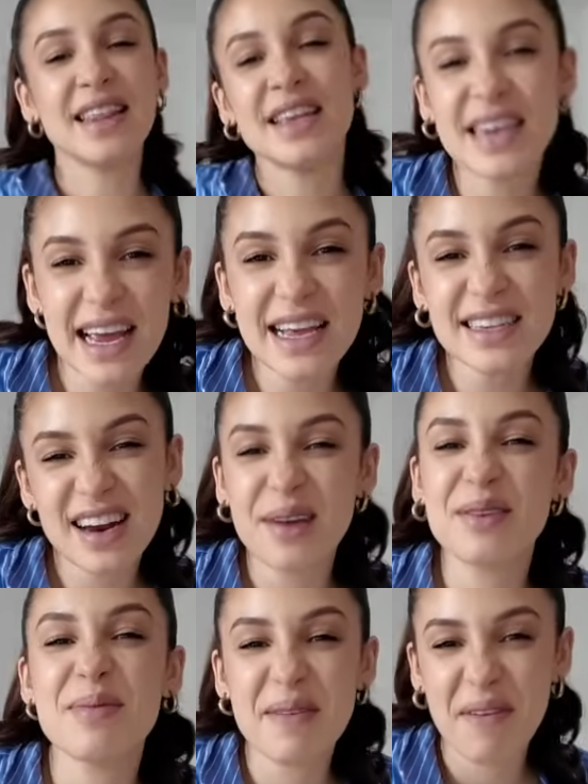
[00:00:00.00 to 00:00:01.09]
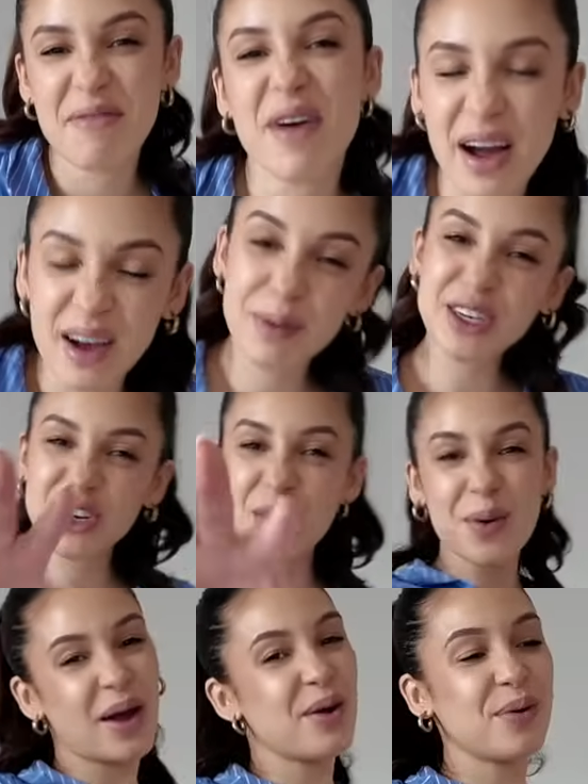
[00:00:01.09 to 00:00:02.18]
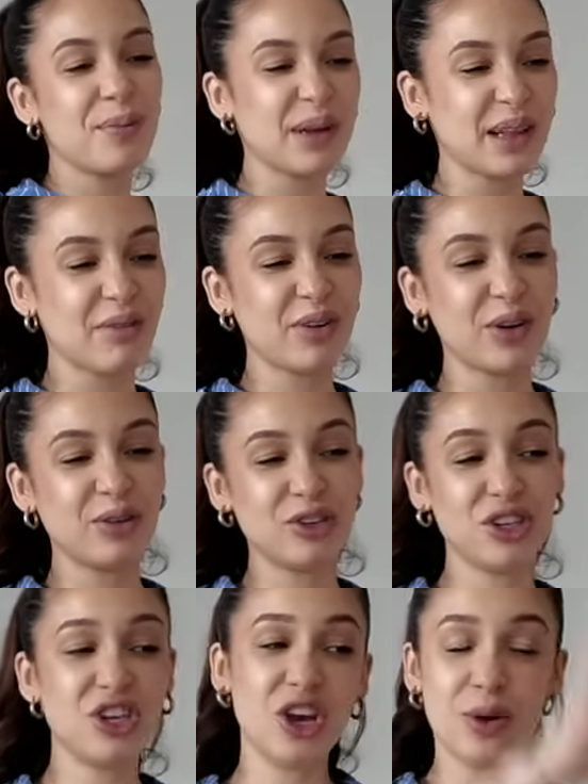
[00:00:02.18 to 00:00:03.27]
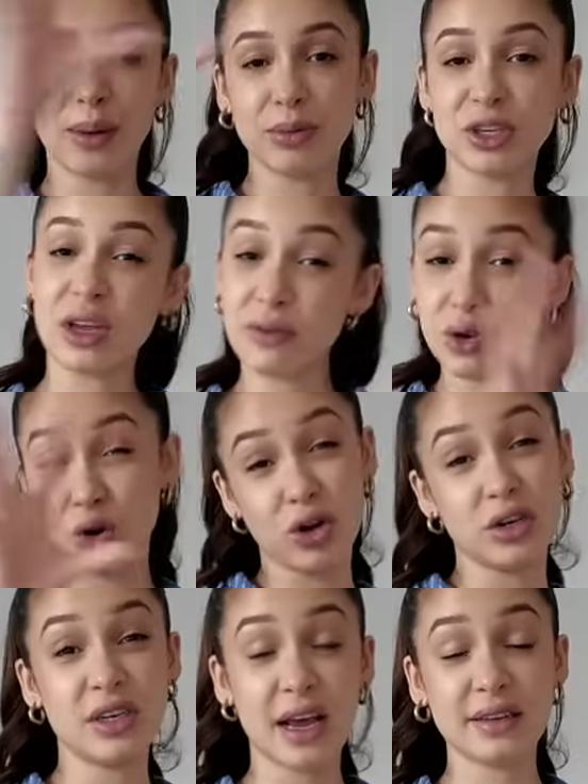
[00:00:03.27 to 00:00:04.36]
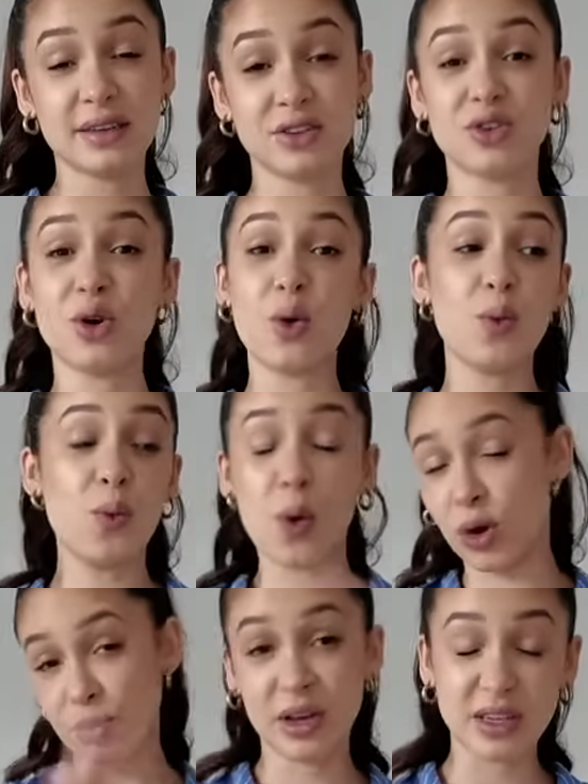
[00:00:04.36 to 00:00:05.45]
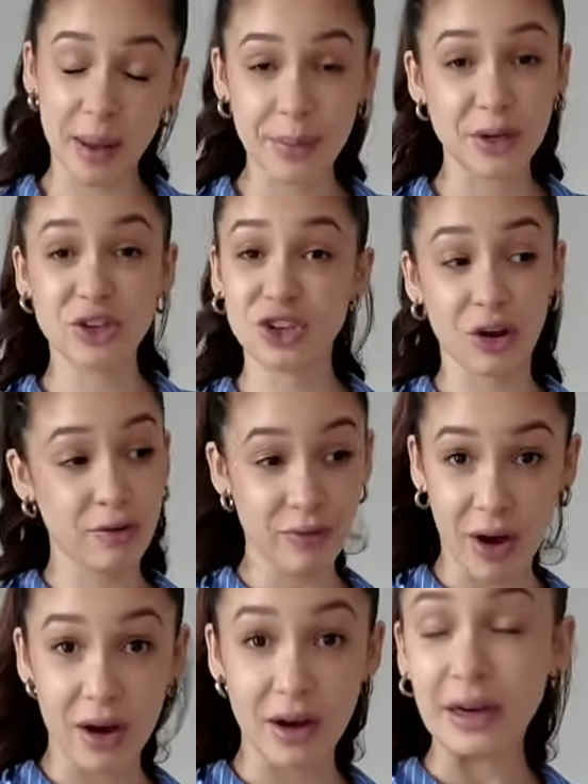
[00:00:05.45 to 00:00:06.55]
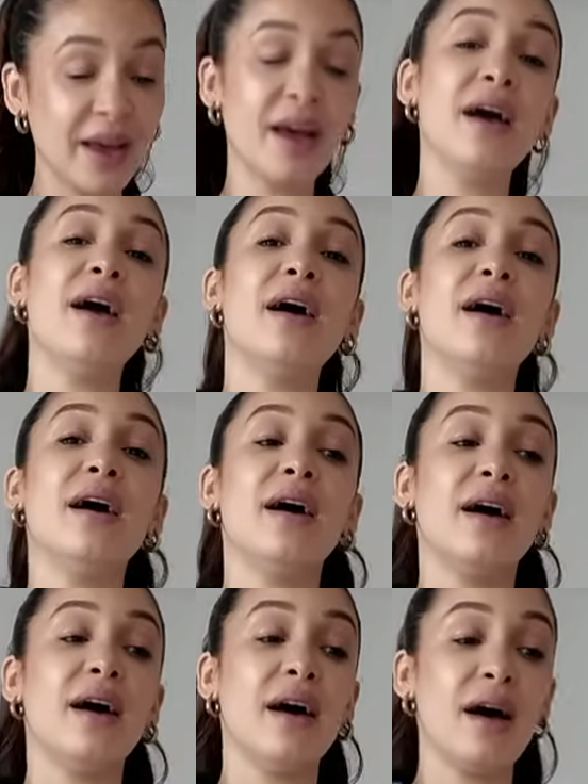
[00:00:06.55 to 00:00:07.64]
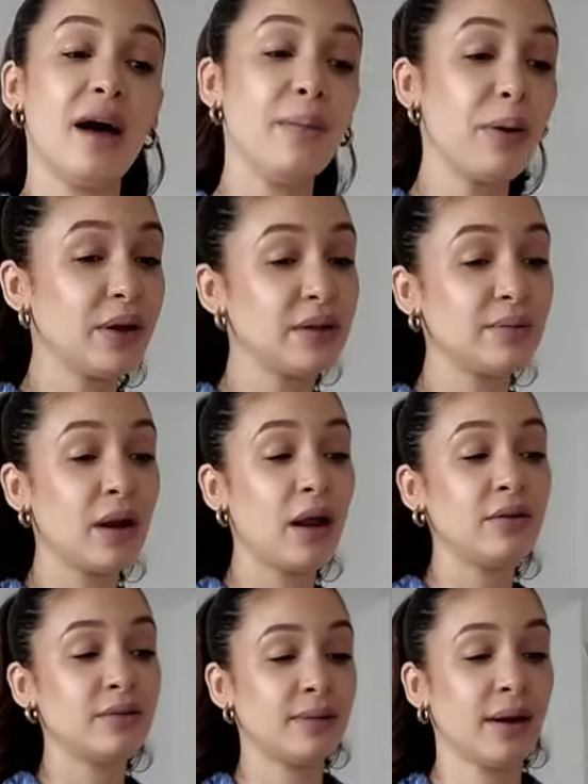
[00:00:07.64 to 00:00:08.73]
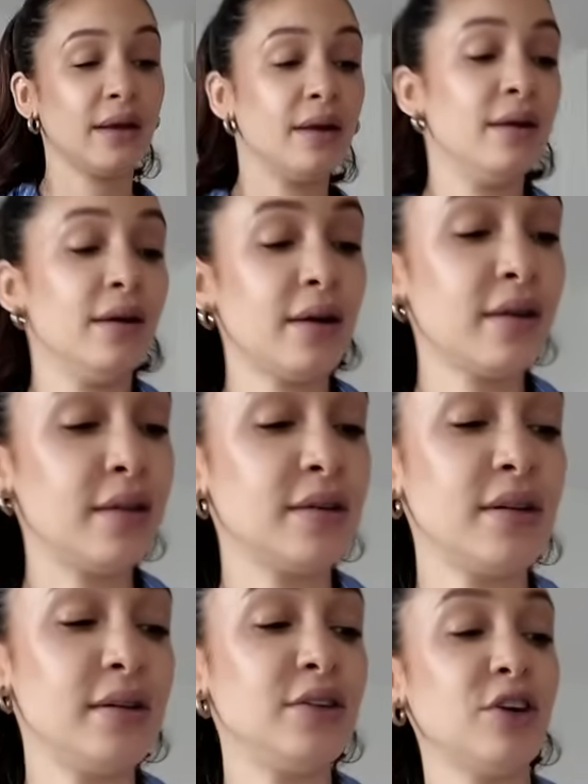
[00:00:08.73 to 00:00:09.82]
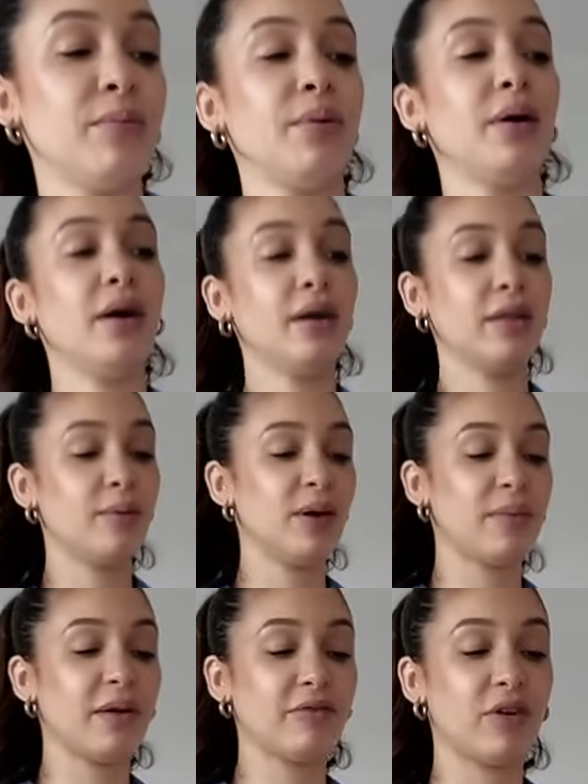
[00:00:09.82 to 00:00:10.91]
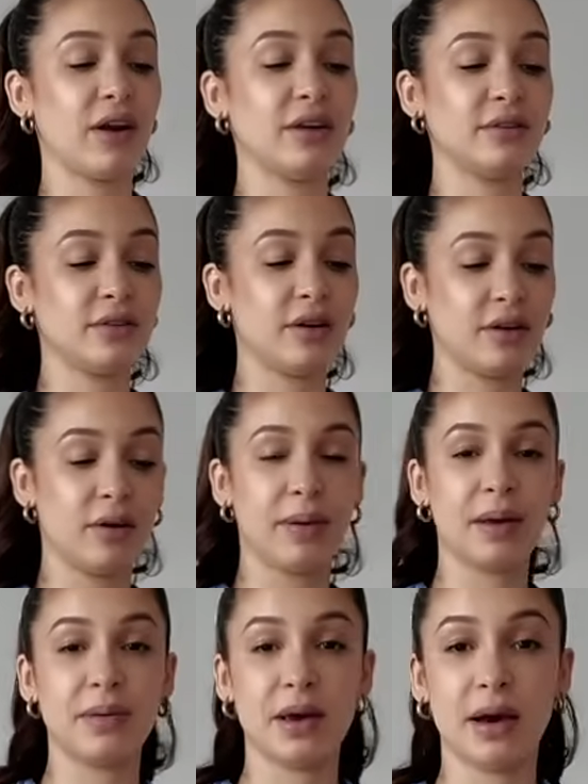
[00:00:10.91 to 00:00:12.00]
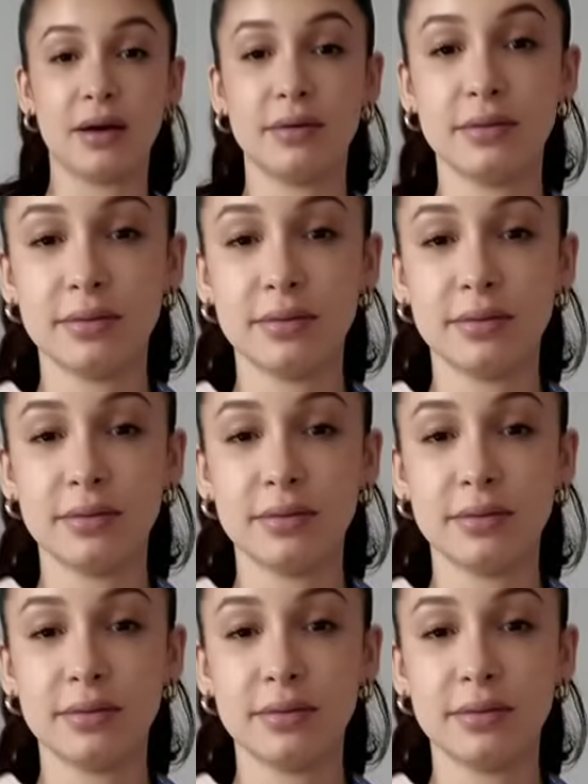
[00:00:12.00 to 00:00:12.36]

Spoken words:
the day has started with a bit of a funk, but you know what, I don't want to bring that funk onto you. I'm just giving you context as to what has happened so far. I'm putting some clothes away. Look at this little jumper that one of my friends got, baby girl.